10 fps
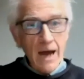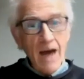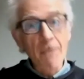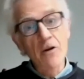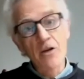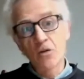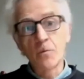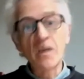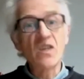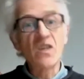average or
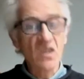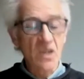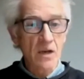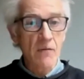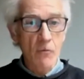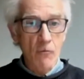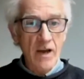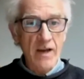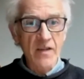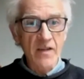mean sea level
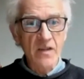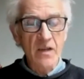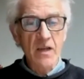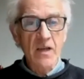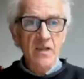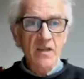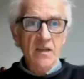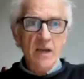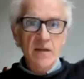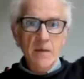rise is
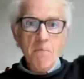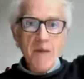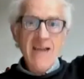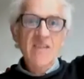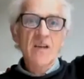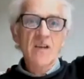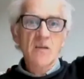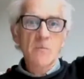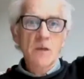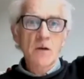that the mass that is being